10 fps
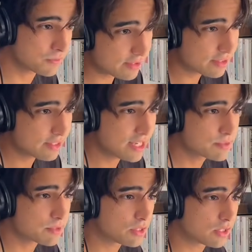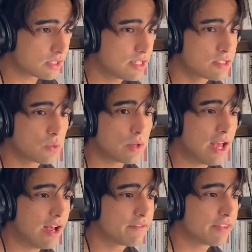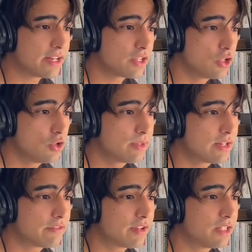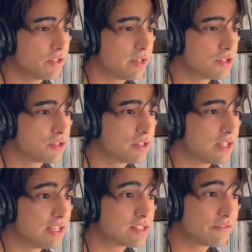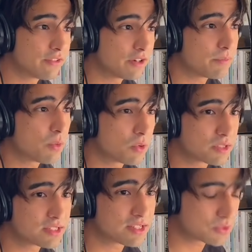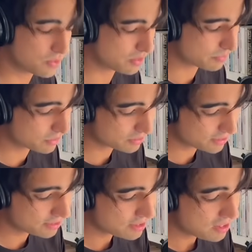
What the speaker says: Then last but not least, we have that human evaluation is very important as well, apparently,